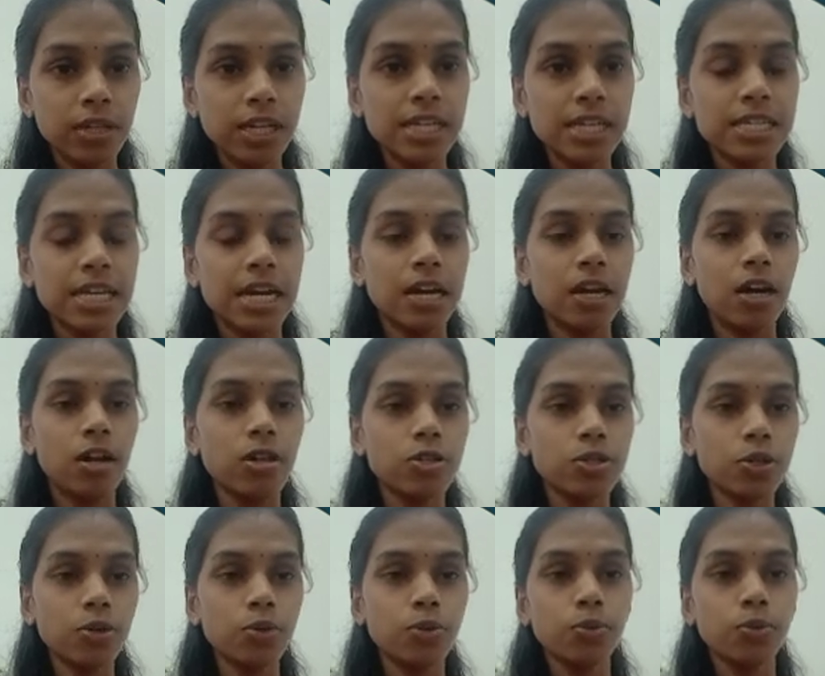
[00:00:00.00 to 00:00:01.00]
and
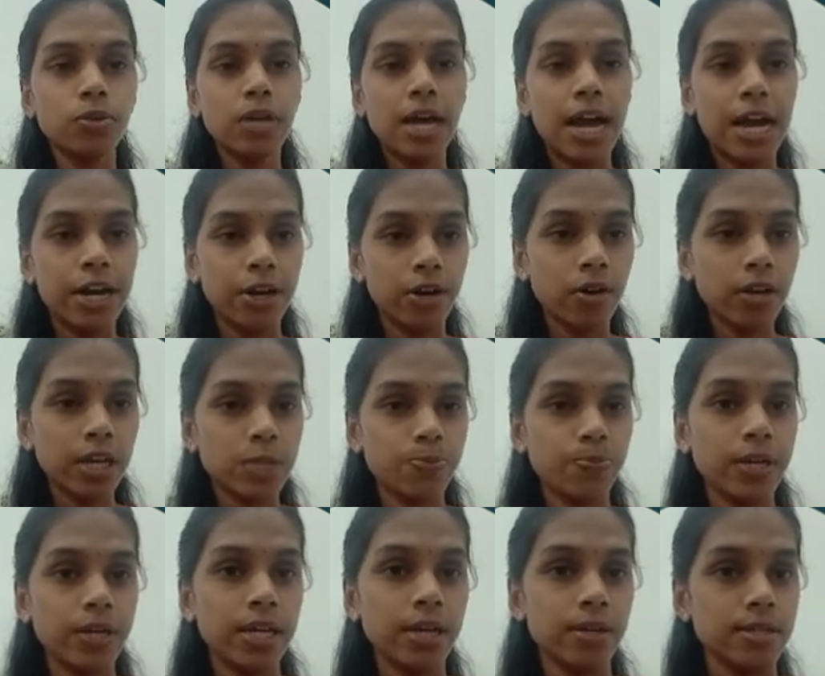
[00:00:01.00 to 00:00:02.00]
also do the hand-on
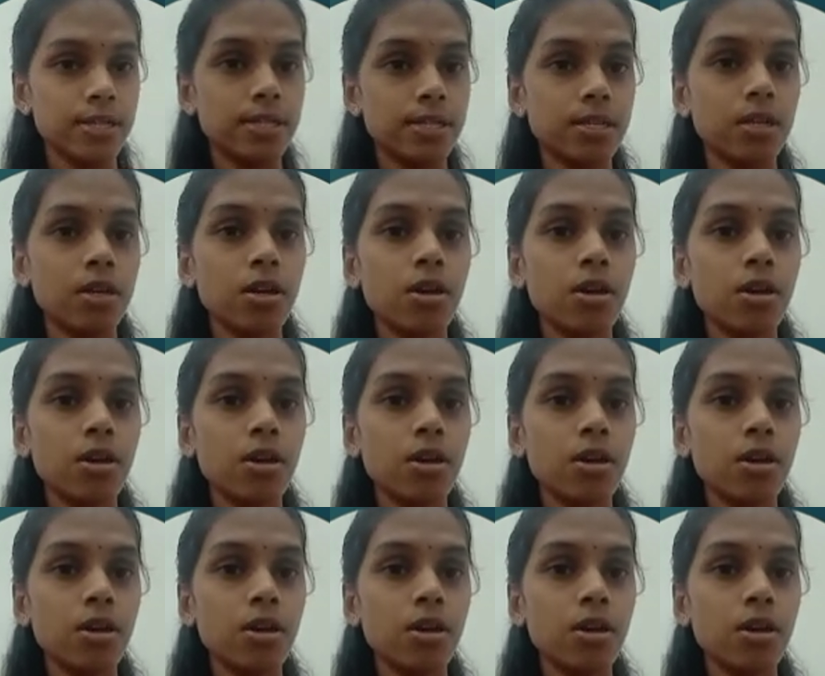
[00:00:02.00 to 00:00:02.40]
experience.